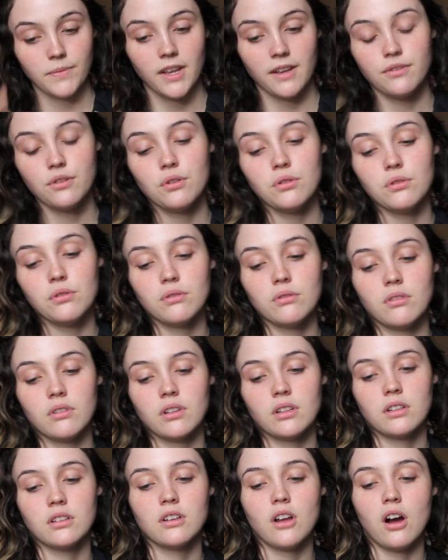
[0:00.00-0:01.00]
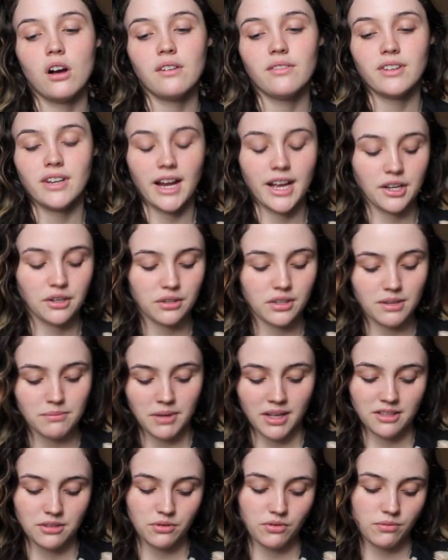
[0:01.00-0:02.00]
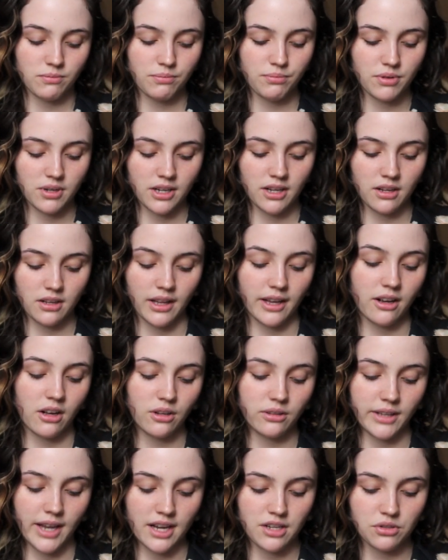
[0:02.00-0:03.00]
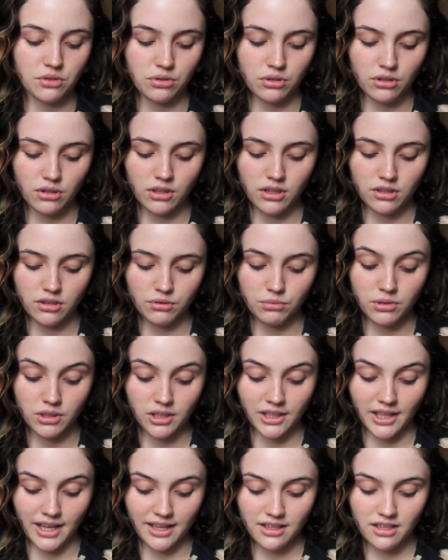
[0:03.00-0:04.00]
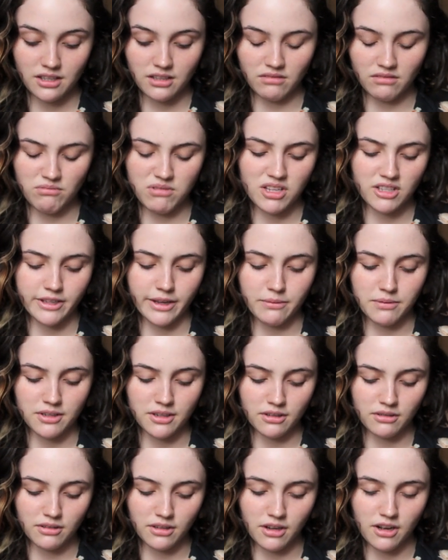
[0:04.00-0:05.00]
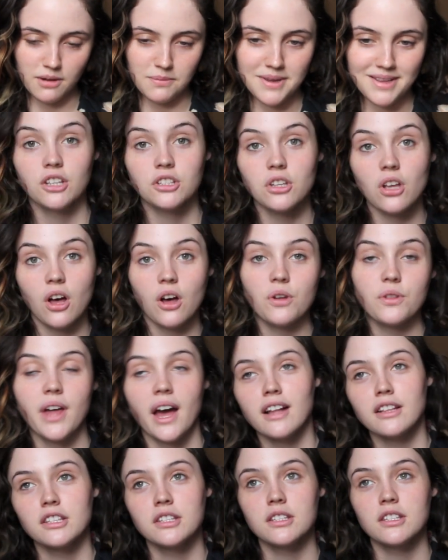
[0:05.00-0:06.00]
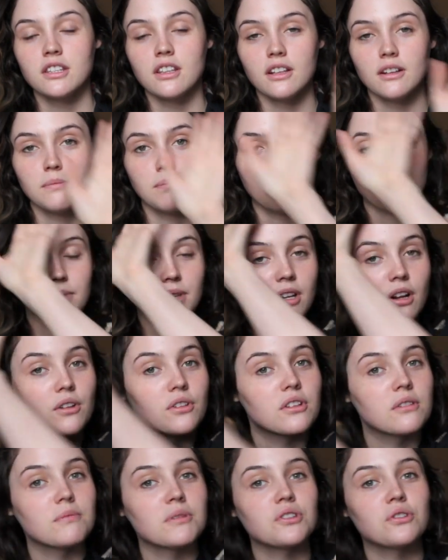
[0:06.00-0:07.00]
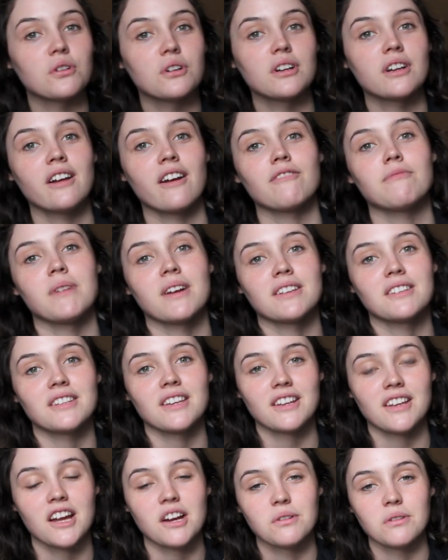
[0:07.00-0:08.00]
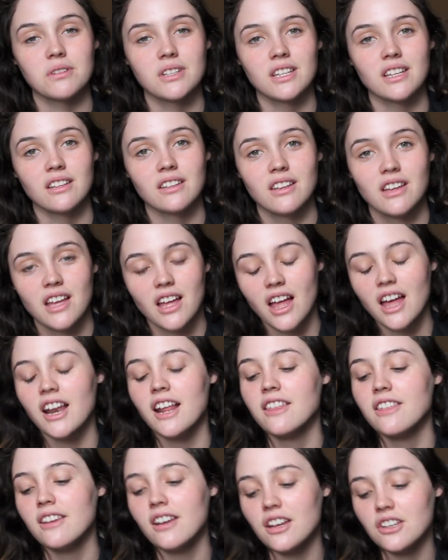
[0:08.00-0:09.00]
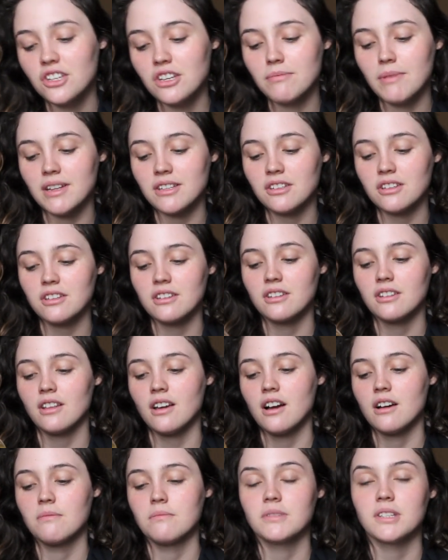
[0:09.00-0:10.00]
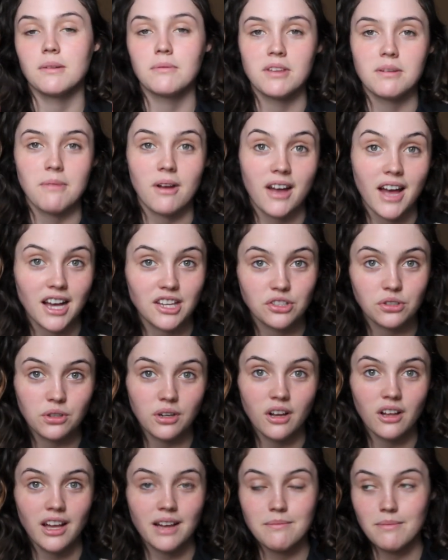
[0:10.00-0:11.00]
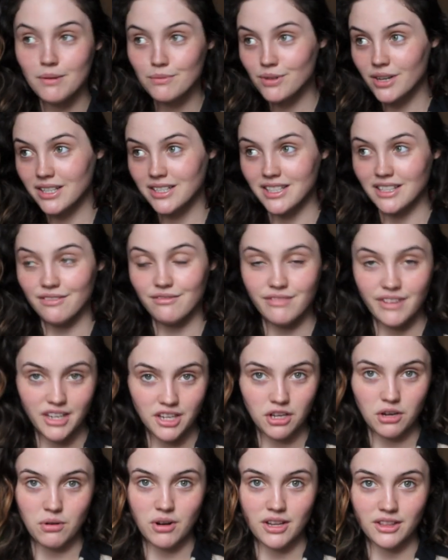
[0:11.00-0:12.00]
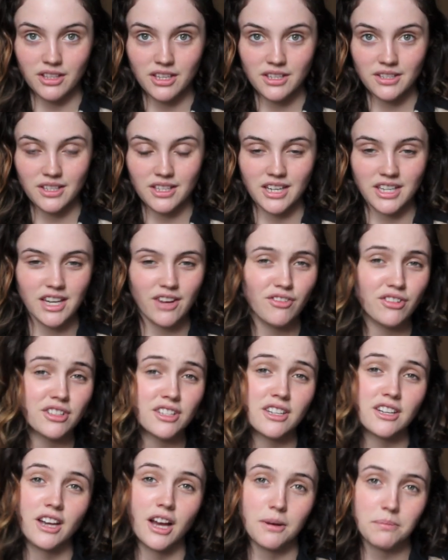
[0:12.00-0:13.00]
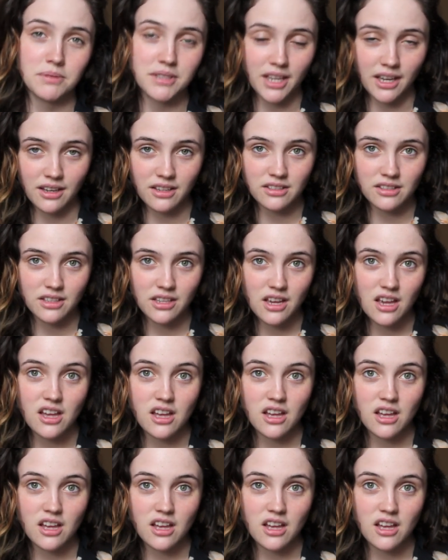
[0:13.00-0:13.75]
If you know of an eye cream that's pretty like all natural and you really like it, please let me know in the comments. So that's the, you know, the majority of my skincare routine. And I think I should mention something about castor oil. I remember I did a video on this and I never did an update